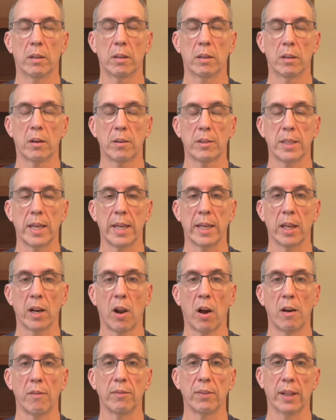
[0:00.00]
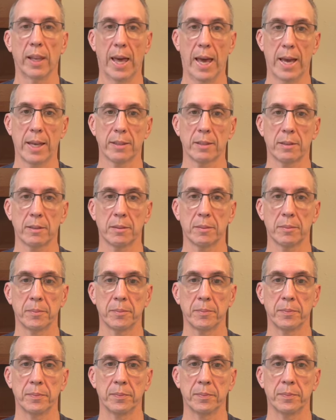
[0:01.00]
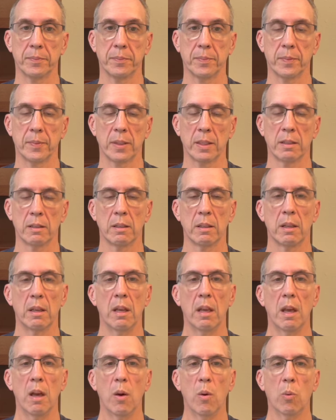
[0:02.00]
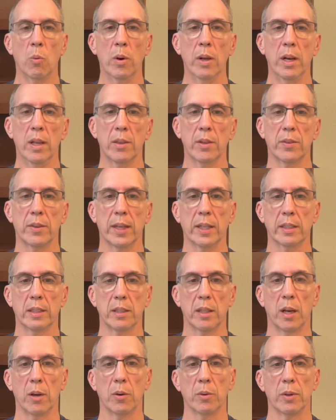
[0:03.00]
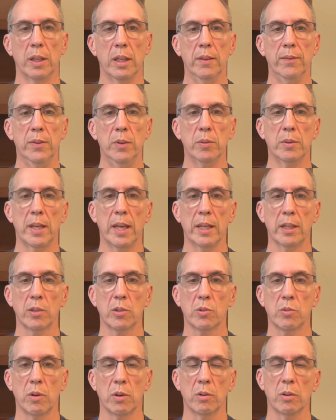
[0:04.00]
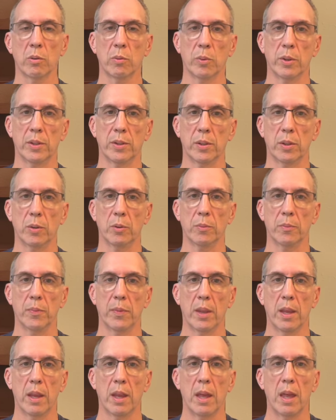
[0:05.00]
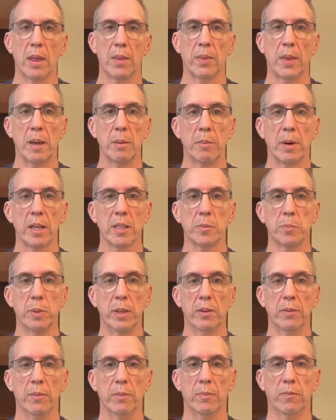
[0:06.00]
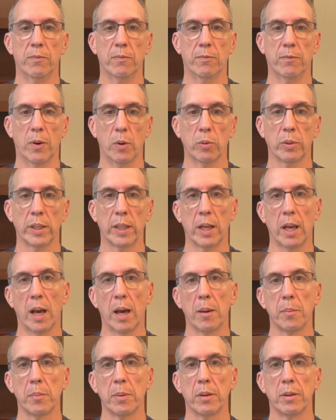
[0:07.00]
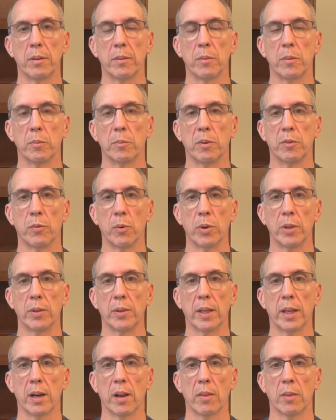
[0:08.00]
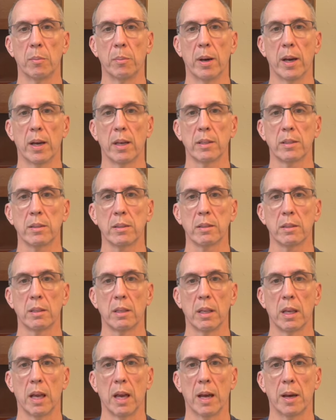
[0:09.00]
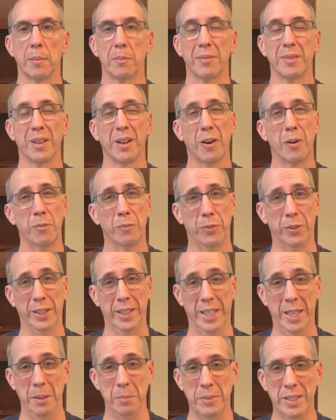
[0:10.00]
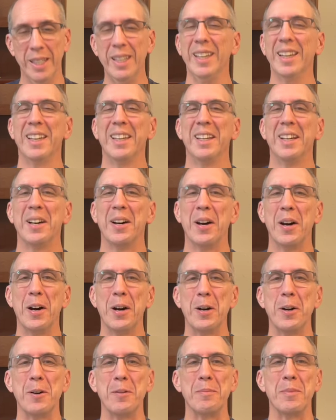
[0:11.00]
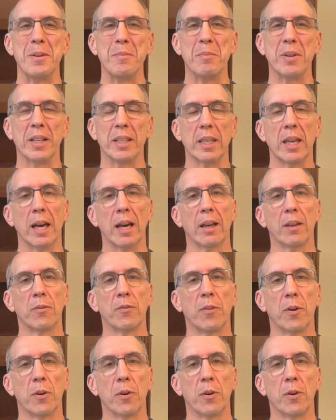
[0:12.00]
are taken off last. One other thing to note, if you take a stroller with you, they must be folded up before you get on the bus. Hopefully empty, but yeah,